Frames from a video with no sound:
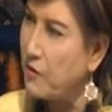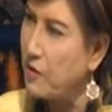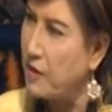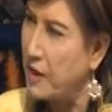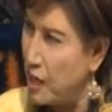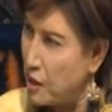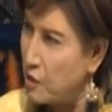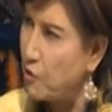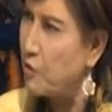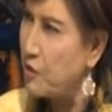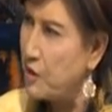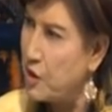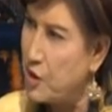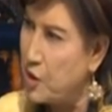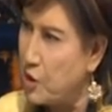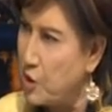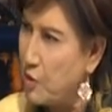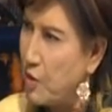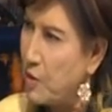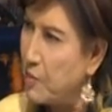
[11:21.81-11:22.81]
National
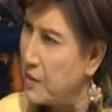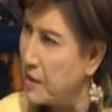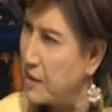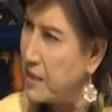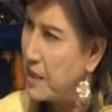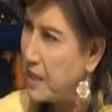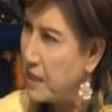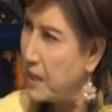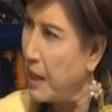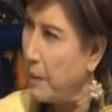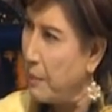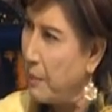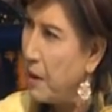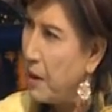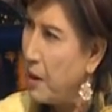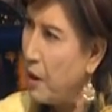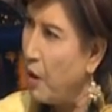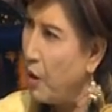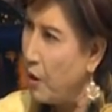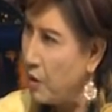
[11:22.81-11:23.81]
Institute has been setting up
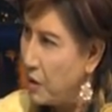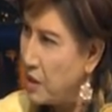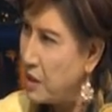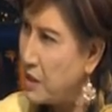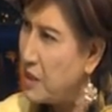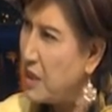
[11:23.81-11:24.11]
on this.